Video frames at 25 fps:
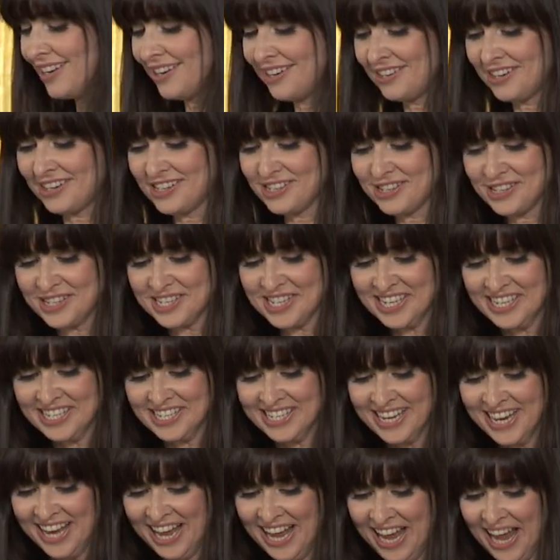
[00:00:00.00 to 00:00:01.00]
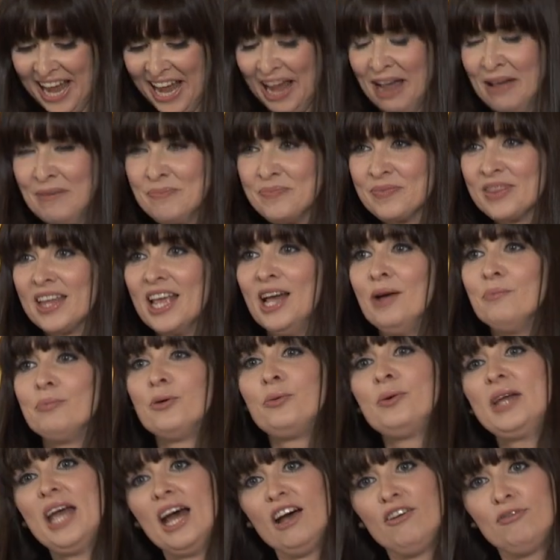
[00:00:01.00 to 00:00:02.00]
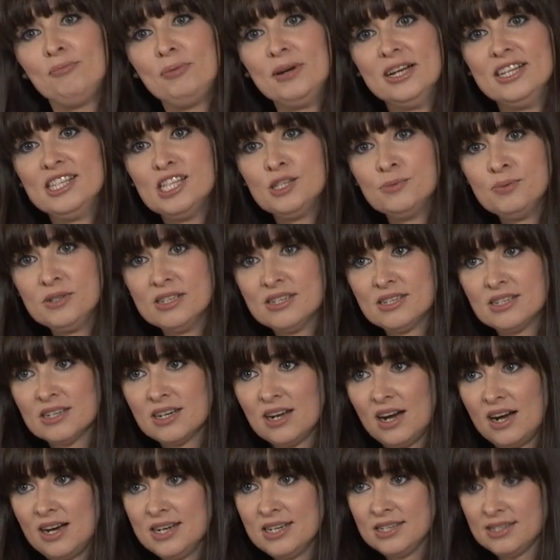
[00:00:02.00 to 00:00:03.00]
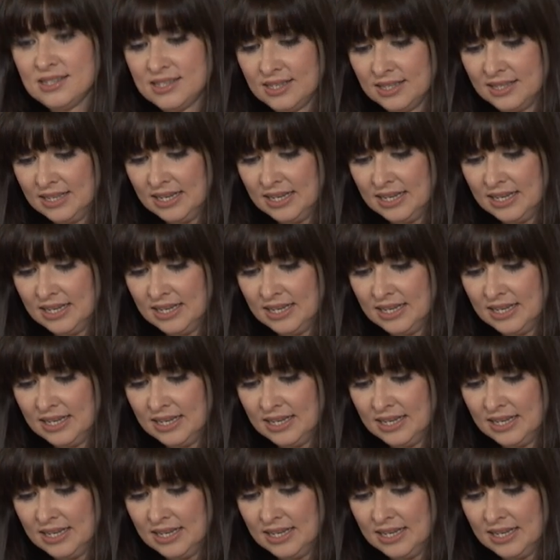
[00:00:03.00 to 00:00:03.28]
it nicer, Taz. But we have principles to guide us in